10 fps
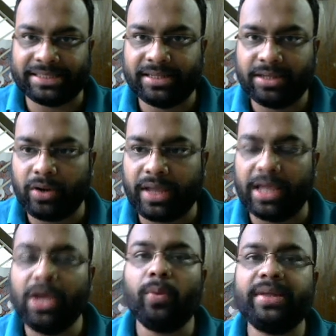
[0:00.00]

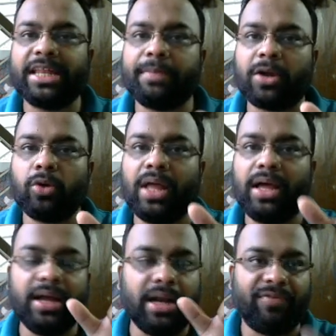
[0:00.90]
okay, with respect to the
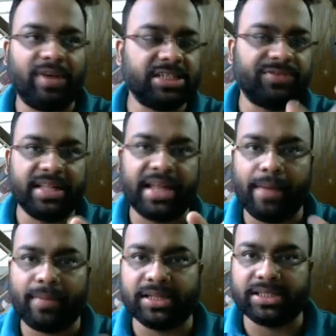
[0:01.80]
reference phasor
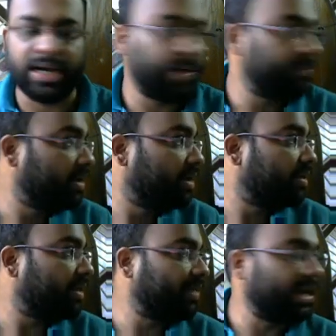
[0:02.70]
I'm considering,
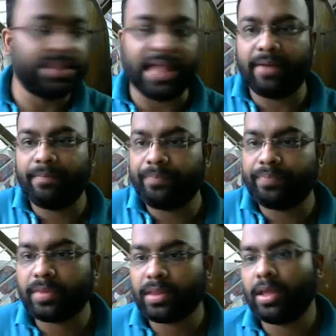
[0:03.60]
something like that,
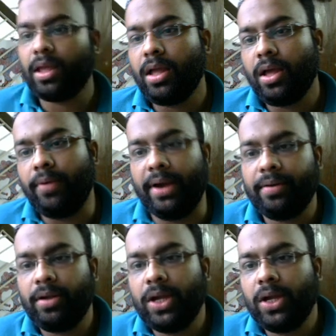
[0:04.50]
right?
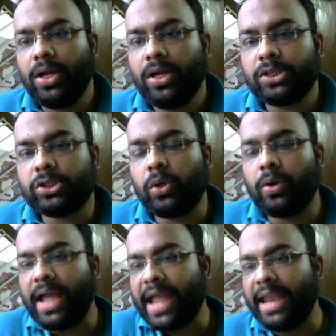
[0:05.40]

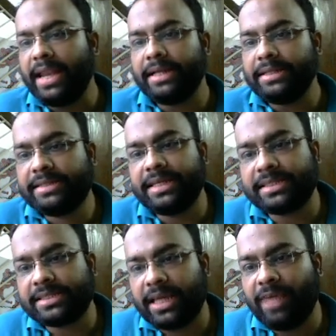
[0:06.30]
So again,
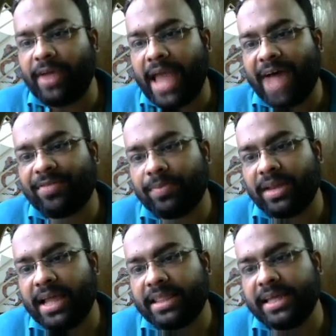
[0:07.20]
this, if I have something
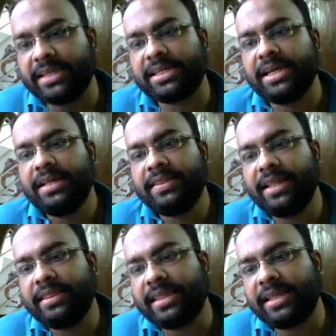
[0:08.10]
like this,
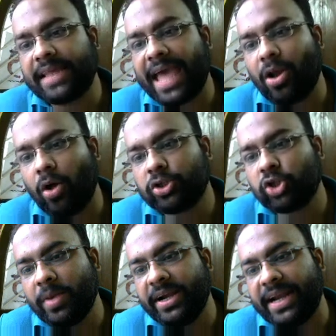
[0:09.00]
then this can also
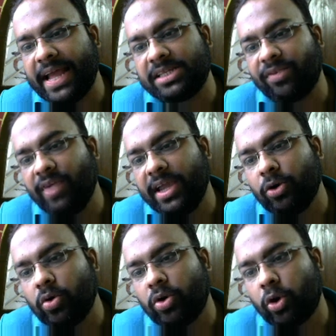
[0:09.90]
be written as V
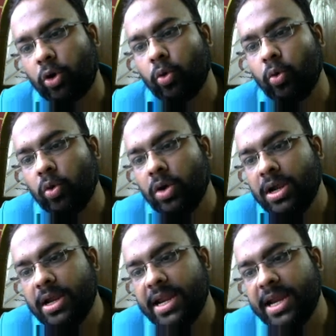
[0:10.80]
root 2
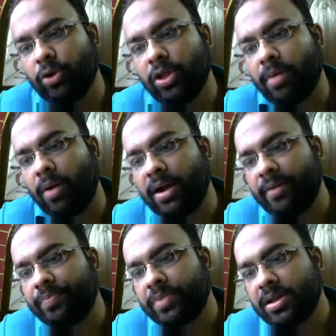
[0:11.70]
e to the
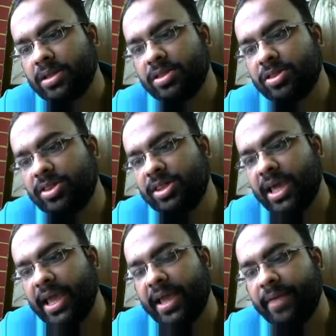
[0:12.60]
power
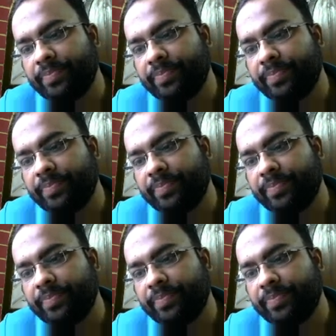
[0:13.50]
j